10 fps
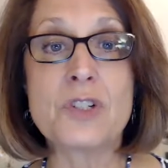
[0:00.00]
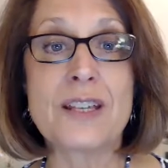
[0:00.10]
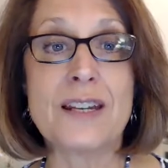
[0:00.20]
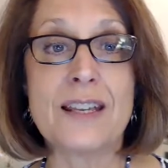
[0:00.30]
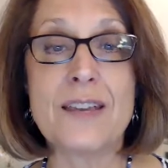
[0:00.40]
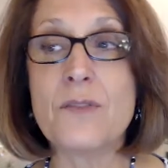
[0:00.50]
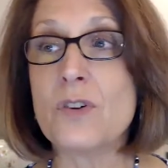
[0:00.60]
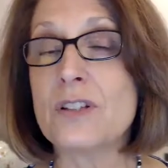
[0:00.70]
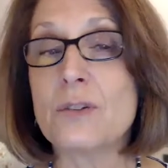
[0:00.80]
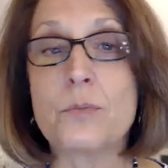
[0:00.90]
going to give
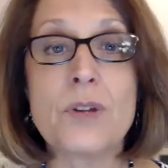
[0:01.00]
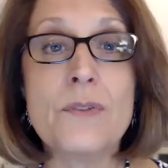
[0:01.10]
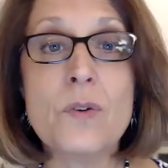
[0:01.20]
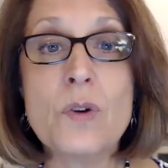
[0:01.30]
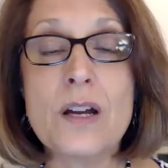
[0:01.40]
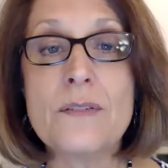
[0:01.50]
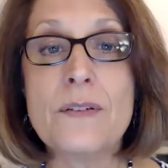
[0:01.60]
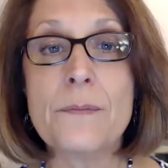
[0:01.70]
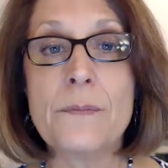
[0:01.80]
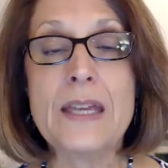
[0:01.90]
you a little preview of
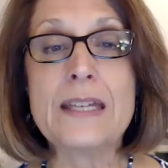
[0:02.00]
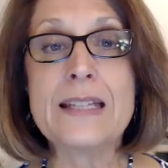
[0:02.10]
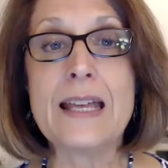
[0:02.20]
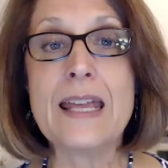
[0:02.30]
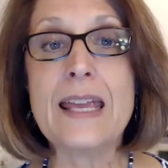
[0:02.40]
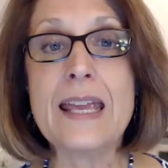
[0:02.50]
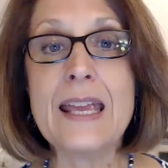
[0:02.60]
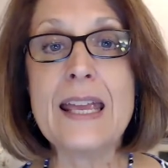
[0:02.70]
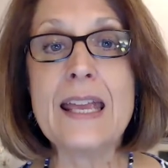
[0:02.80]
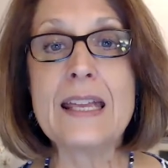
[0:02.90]
is that
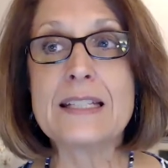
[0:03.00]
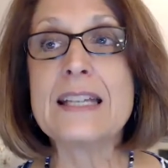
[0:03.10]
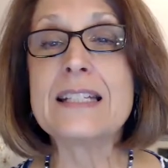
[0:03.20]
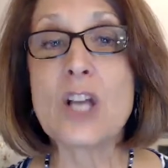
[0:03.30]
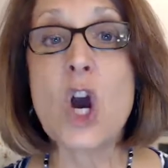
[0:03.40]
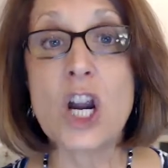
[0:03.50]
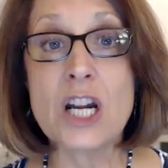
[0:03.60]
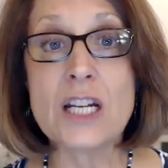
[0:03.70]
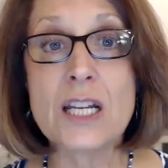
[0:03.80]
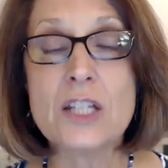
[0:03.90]
He, it's His
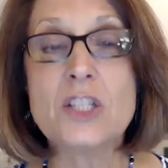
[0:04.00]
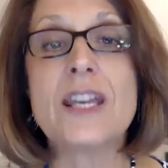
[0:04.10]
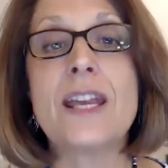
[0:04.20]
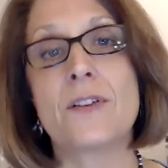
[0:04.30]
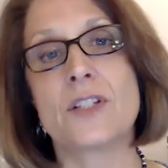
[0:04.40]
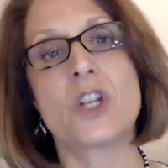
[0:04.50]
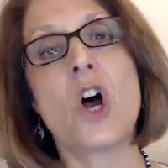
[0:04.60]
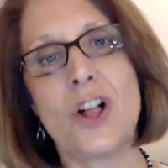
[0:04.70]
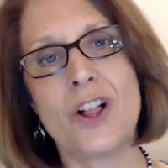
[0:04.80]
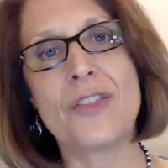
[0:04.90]
heart to give us
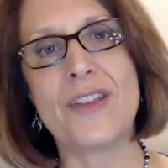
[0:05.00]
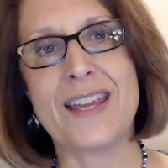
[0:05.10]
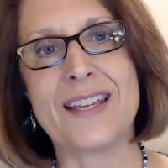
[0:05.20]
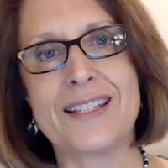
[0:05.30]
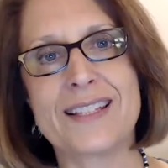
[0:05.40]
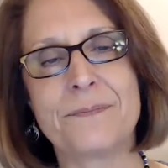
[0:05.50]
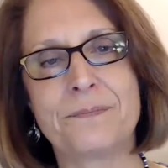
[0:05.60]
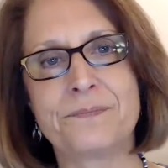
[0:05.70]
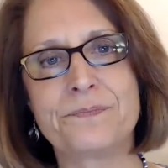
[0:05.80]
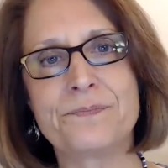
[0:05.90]
all things.
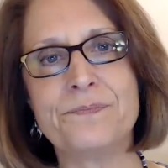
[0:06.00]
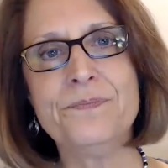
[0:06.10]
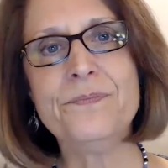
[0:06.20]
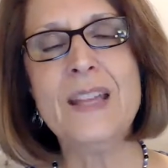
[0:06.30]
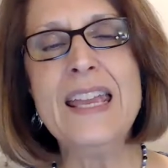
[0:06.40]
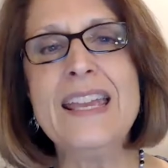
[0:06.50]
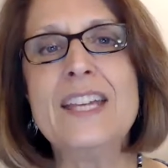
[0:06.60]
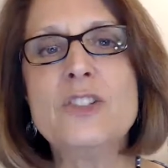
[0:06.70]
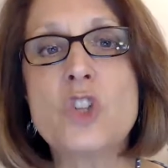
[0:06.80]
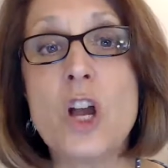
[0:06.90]

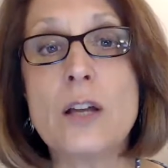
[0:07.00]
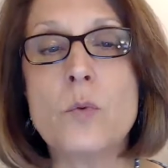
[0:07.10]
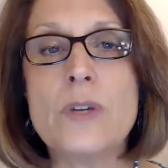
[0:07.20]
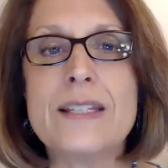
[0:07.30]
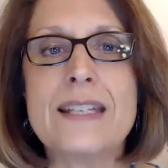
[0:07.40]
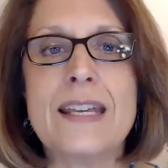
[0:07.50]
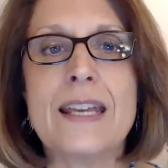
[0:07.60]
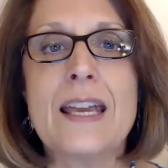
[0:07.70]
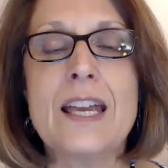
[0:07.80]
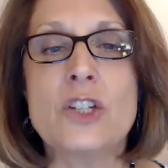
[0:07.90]
In John, we
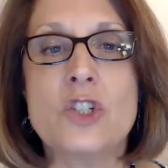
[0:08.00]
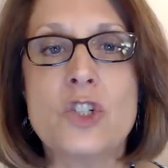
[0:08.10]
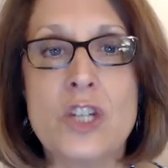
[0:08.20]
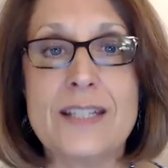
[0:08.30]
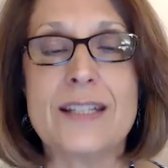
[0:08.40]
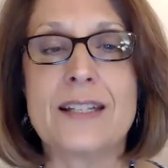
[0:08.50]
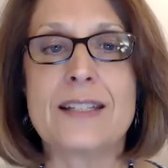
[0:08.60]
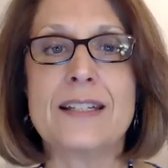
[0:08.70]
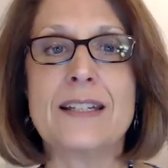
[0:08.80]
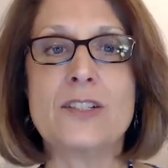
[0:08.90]
see
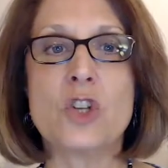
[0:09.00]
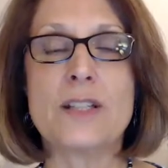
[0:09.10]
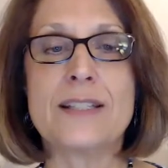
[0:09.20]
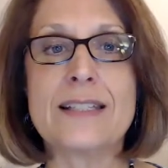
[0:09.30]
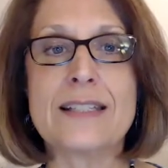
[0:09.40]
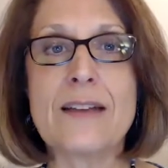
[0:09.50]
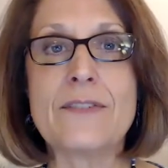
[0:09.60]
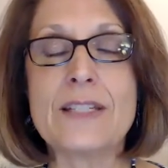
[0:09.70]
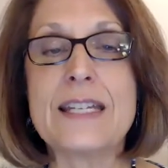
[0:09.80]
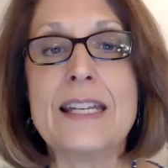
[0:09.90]
Jesus, in John
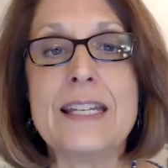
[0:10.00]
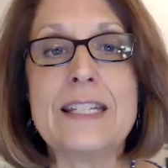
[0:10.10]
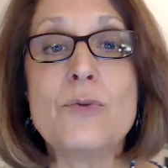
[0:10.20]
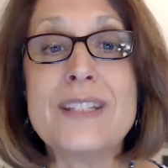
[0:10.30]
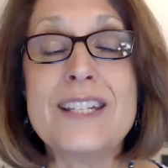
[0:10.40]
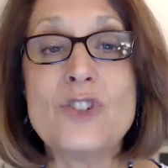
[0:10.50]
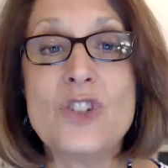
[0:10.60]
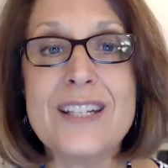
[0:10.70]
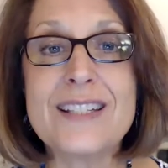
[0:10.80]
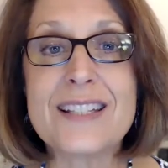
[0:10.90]
17, we see
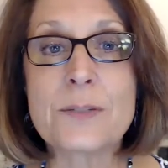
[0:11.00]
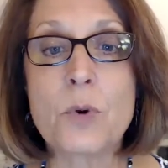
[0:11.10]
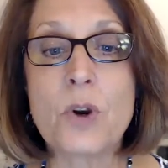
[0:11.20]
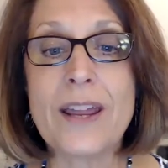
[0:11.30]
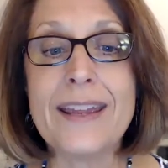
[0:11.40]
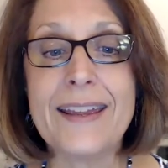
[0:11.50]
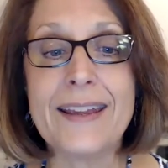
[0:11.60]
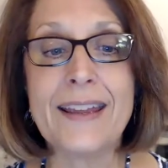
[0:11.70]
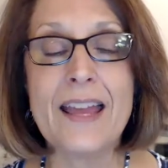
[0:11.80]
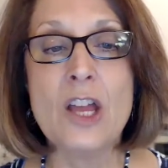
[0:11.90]
Jesus
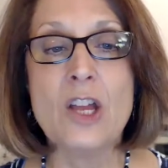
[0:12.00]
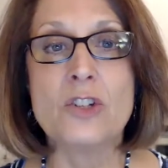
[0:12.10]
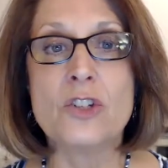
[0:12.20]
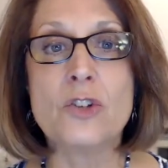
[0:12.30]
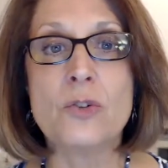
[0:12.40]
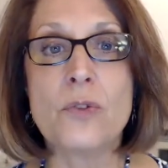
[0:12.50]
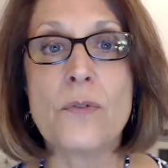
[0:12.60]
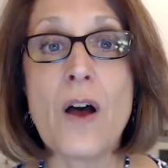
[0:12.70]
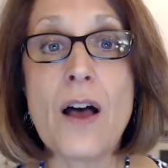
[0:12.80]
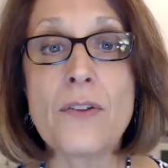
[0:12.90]
praying to the
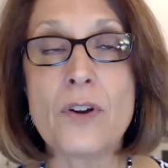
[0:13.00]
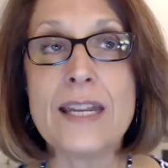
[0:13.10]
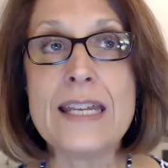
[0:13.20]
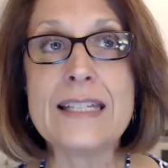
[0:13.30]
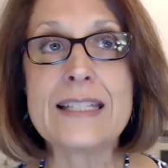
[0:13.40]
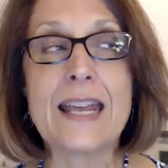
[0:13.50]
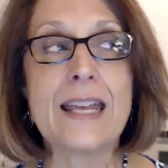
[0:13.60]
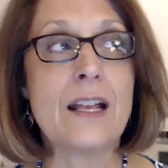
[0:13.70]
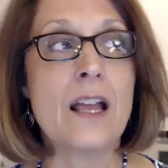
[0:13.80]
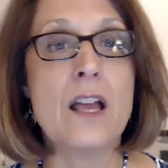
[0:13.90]
Father, and He's saying,